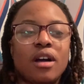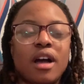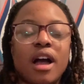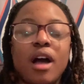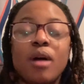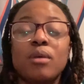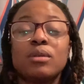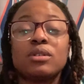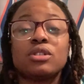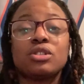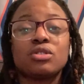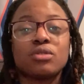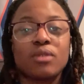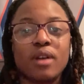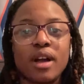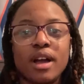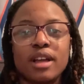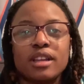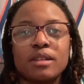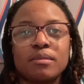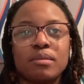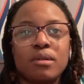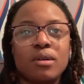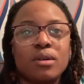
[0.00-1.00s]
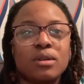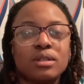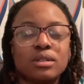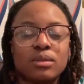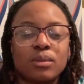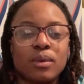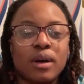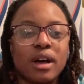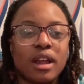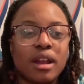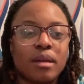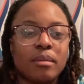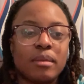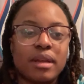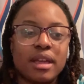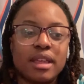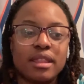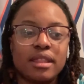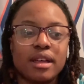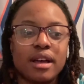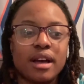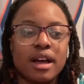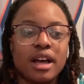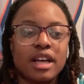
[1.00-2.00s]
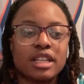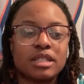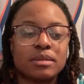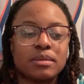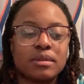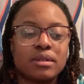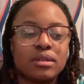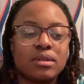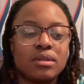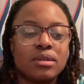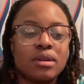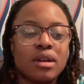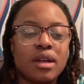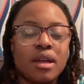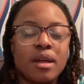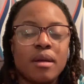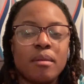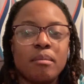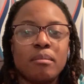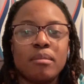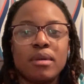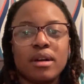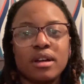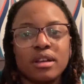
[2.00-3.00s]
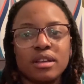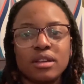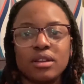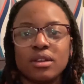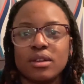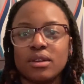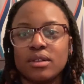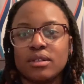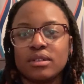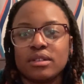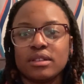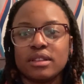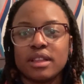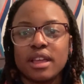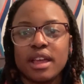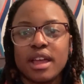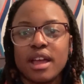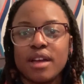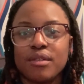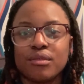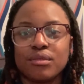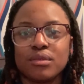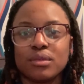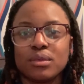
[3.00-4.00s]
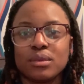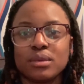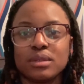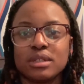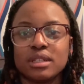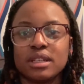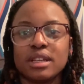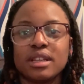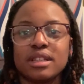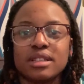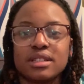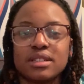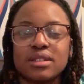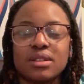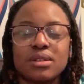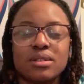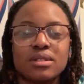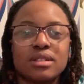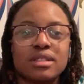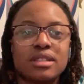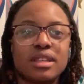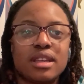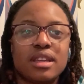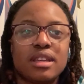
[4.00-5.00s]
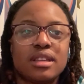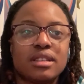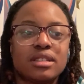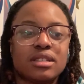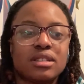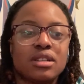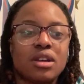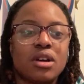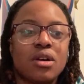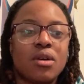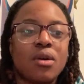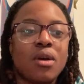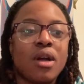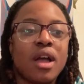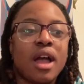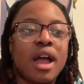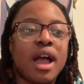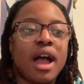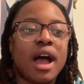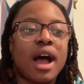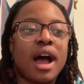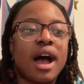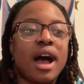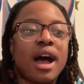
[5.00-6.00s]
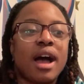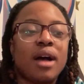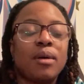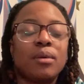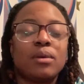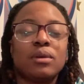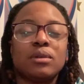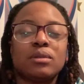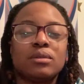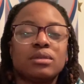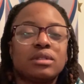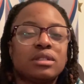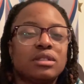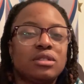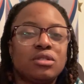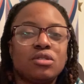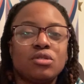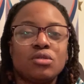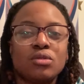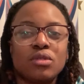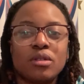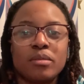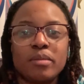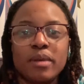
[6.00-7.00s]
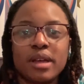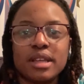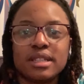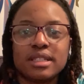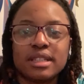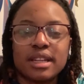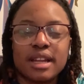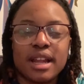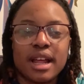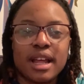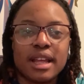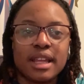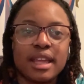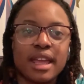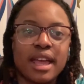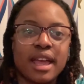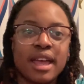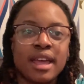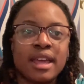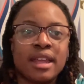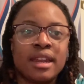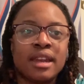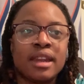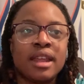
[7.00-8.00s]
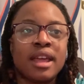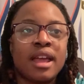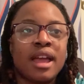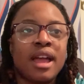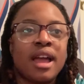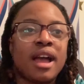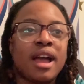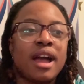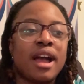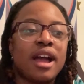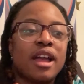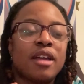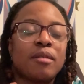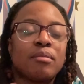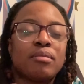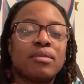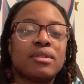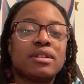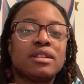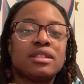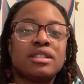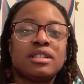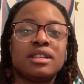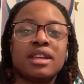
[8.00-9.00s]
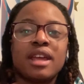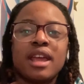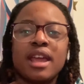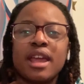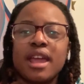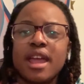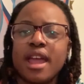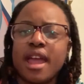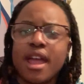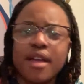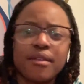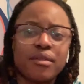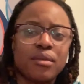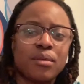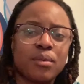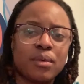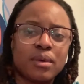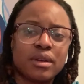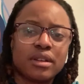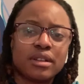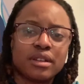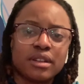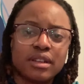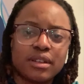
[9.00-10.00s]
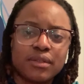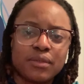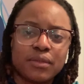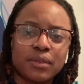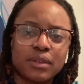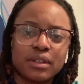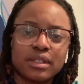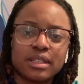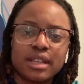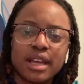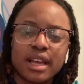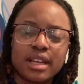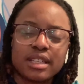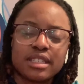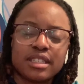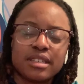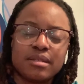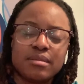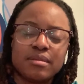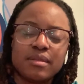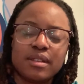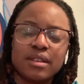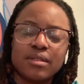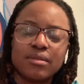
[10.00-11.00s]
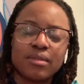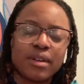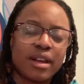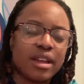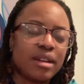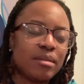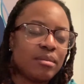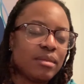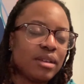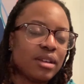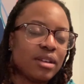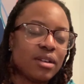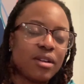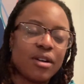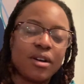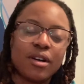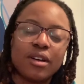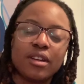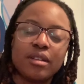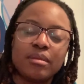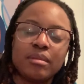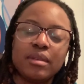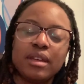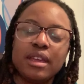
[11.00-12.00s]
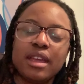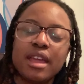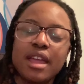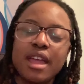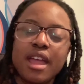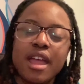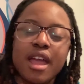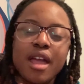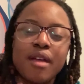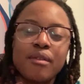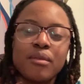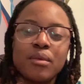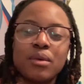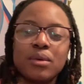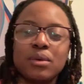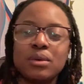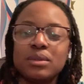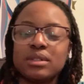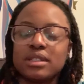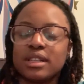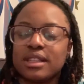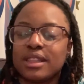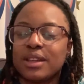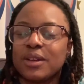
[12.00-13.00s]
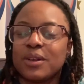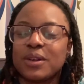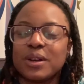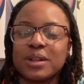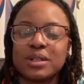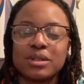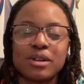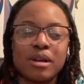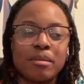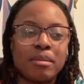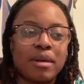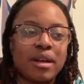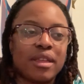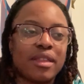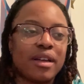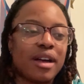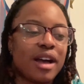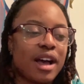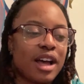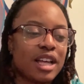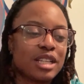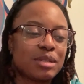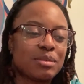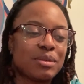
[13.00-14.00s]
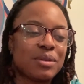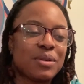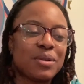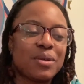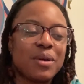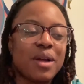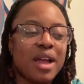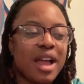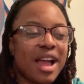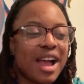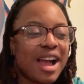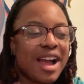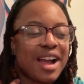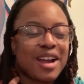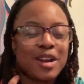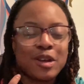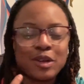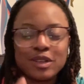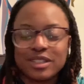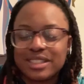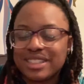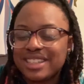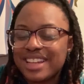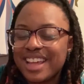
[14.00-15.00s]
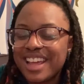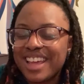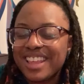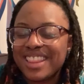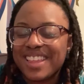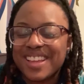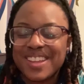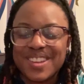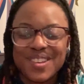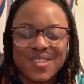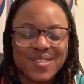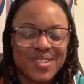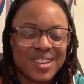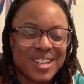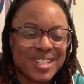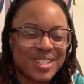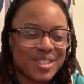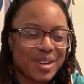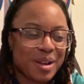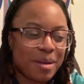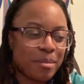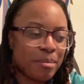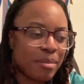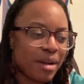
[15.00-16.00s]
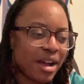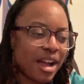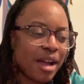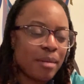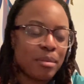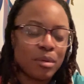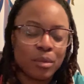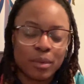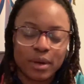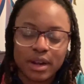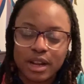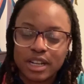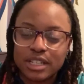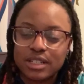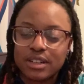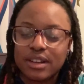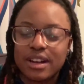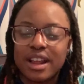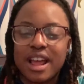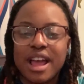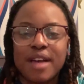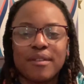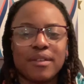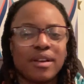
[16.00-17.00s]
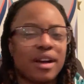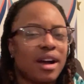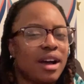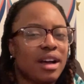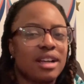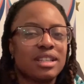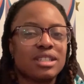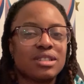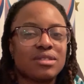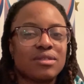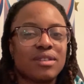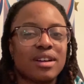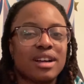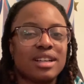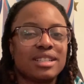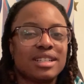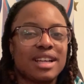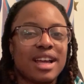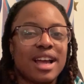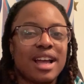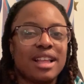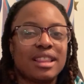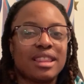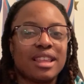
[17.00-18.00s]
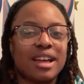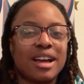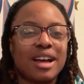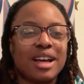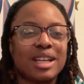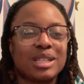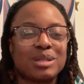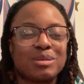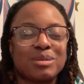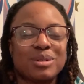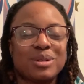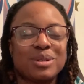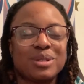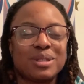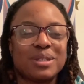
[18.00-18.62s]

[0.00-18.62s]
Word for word: I will try to post while I'm in the hospital, but you know, they have rules against those things. So I will do the best that I can. I appreciate everyone for texting me, writing me, calling me, everyone who said they're going to drop by the hospital. I understand that you want to drop by, but we're not trying to have an entourage at the hospital.